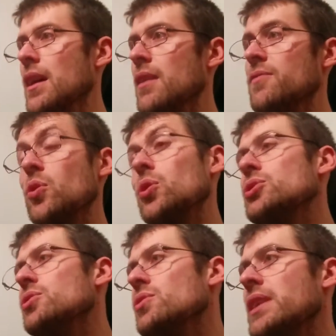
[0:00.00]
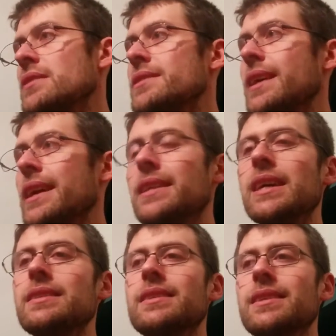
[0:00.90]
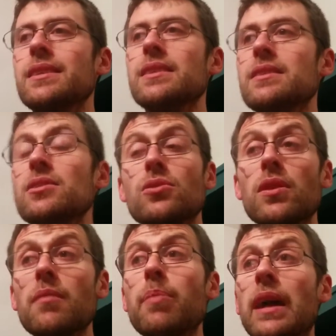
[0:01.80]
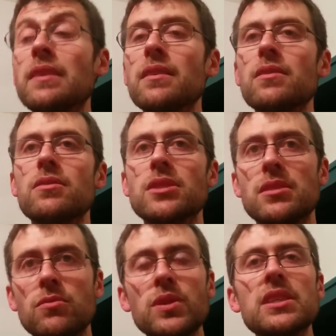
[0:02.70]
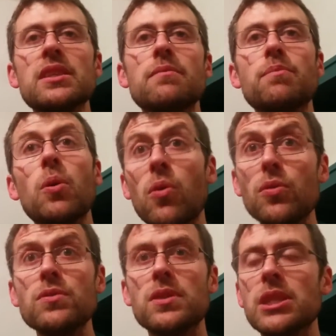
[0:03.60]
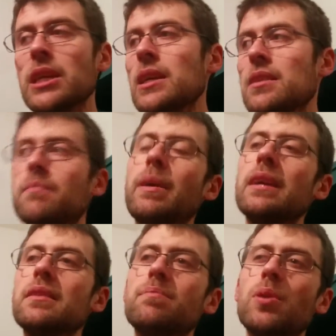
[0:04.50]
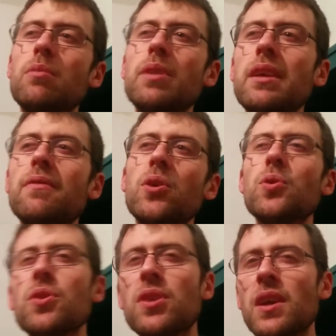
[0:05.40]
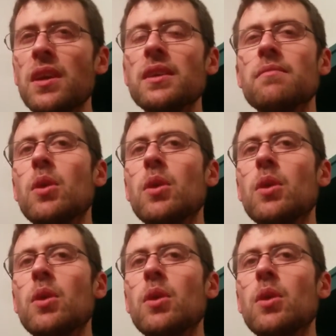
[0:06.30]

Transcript: Of course, you can say that the solar panel will pollute, but probably if you think how